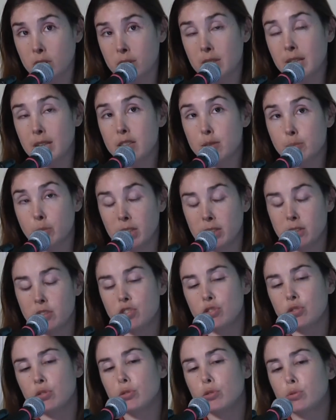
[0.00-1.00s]
next
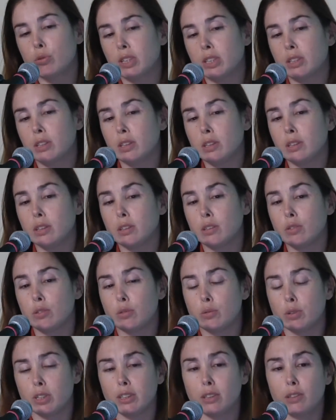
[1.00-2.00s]
month, June
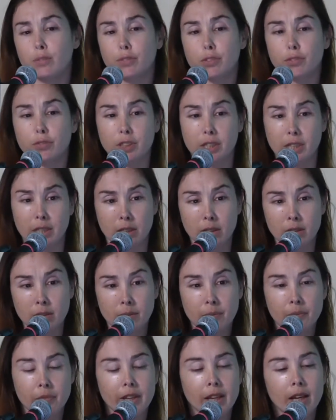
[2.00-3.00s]
2015.
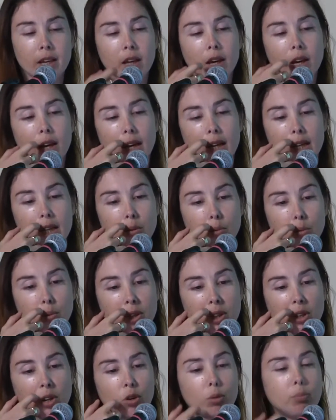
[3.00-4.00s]
And
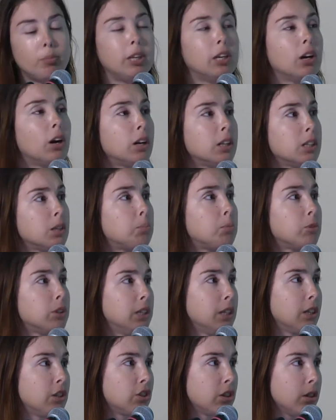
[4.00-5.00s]
we'll go beyond the
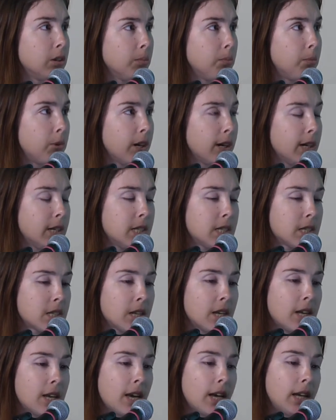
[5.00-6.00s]
prediction prize
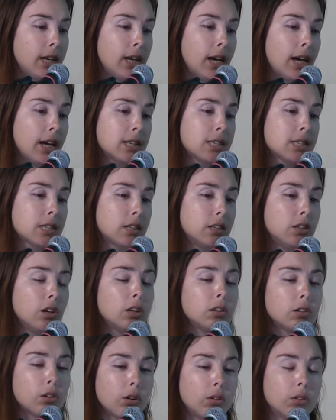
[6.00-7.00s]
and ask
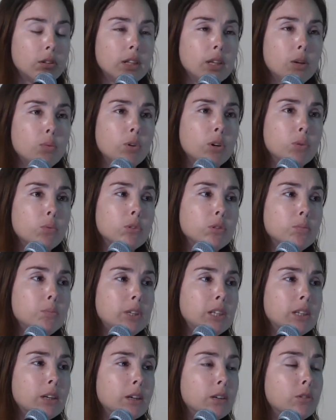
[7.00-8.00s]
not only what would
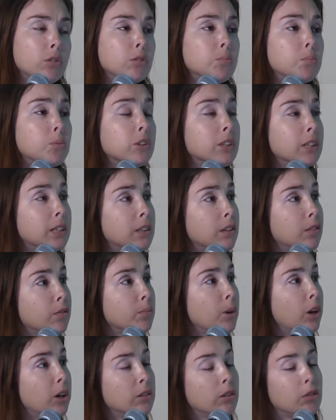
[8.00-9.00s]
be a good predictive
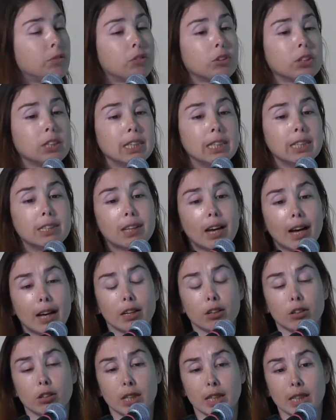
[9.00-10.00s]
model for the
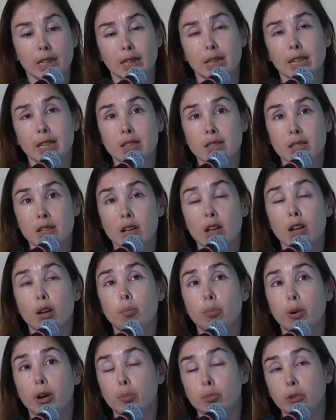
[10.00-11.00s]
entire ALS
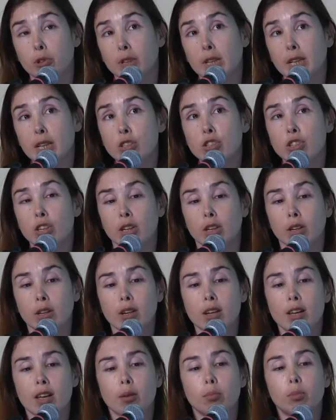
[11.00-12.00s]
population,
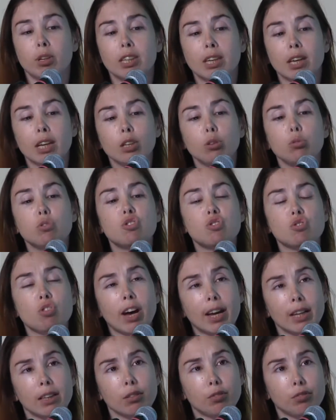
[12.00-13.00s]
but can you
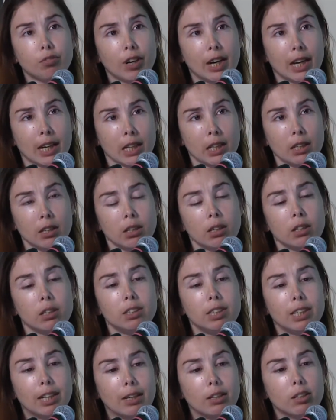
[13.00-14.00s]
stratify
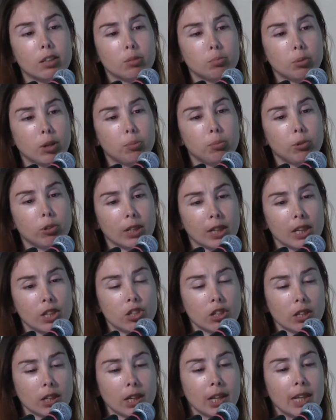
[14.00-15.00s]
the ALS
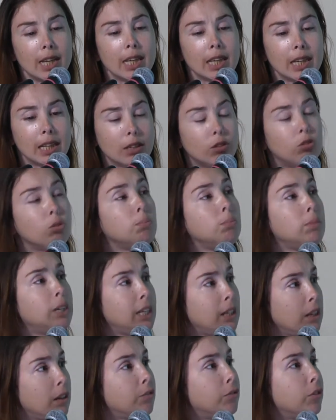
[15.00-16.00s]
population into
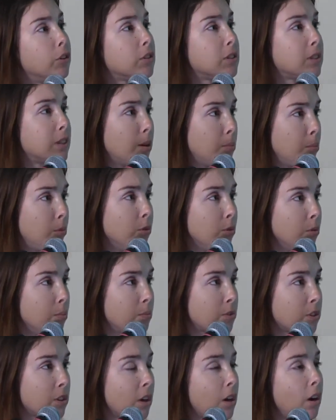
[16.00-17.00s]
meaningful
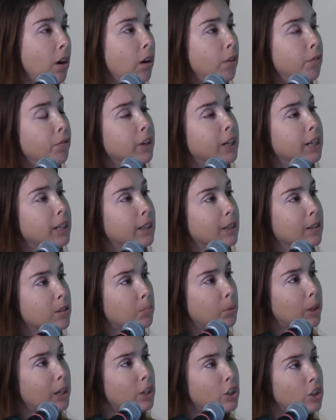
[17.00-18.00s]
subgroups of ALS
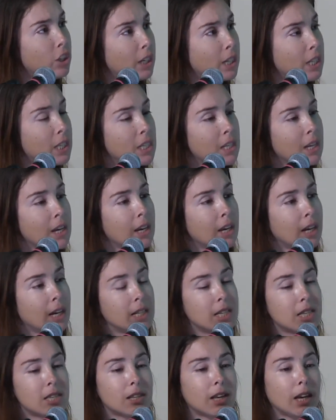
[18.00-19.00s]
patients
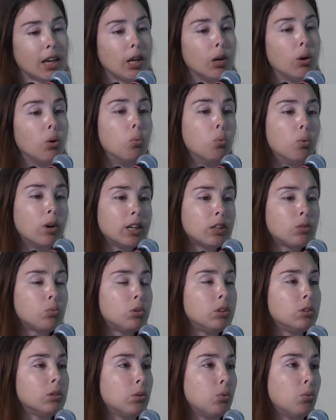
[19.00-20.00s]
and say why
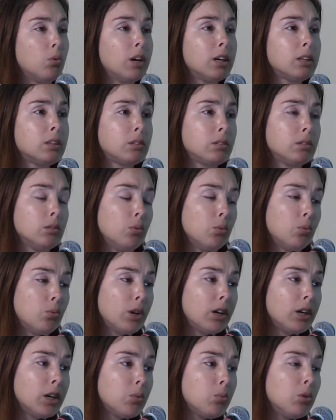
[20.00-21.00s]

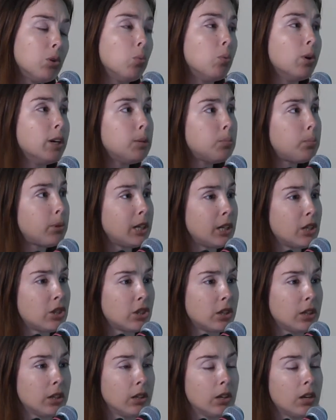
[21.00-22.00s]
will one
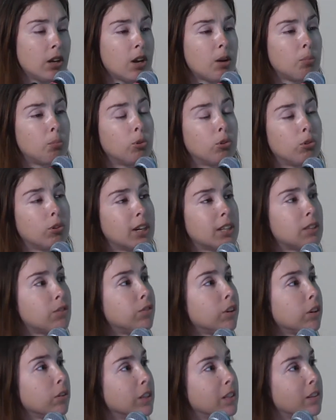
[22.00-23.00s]
patient progress
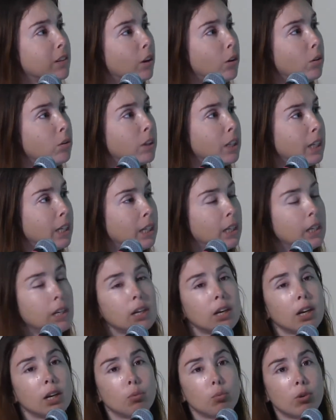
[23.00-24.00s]
very slowly
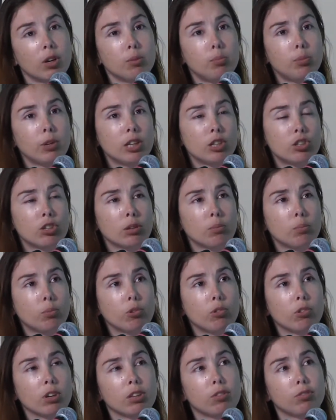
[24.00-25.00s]
and one patient
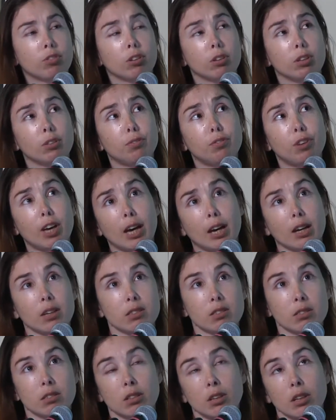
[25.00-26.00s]
progress very
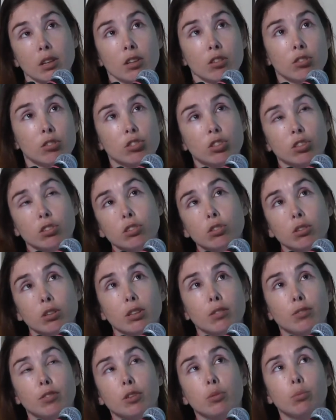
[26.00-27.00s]
fast? So just to
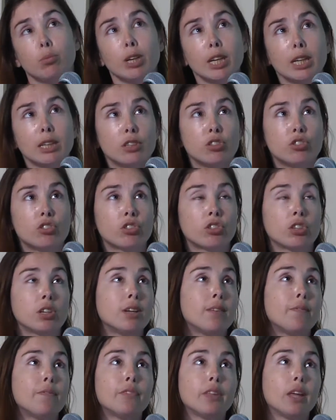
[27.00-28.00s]
give the range,
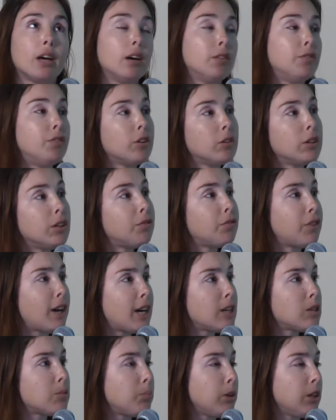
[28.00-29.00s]
a very
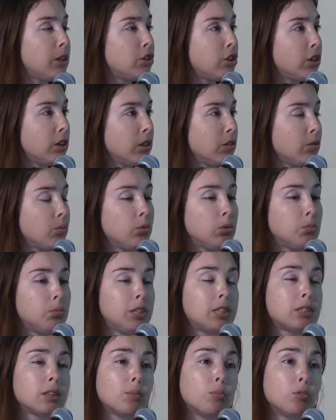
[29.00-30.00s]
fast patient would
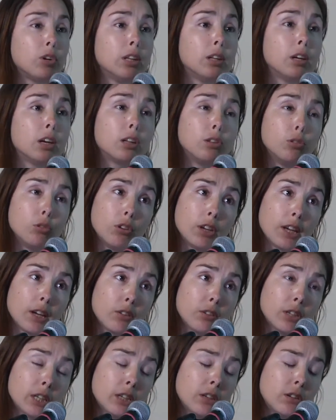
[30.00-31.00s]
be someone like Lou
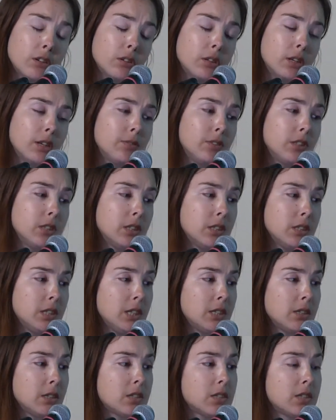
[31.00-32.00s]
Gehrig, who gave the
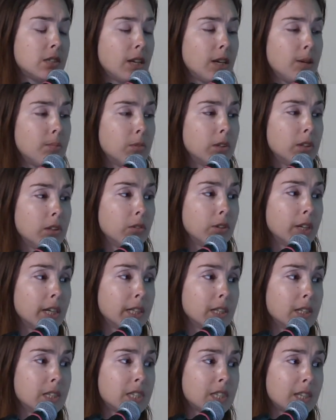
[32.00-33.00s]
disease its name in the
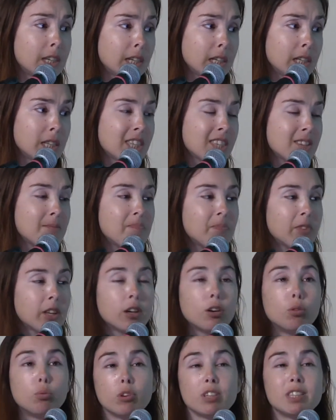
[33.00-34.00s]
United States,
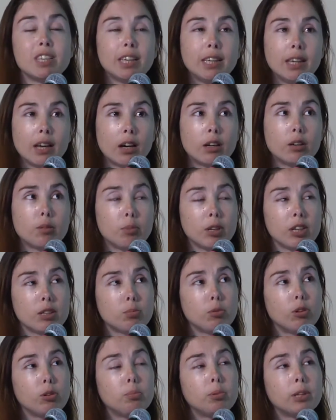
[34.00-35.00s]
who was a young
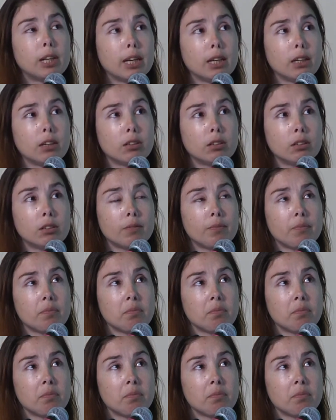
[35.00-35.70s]
baseball player,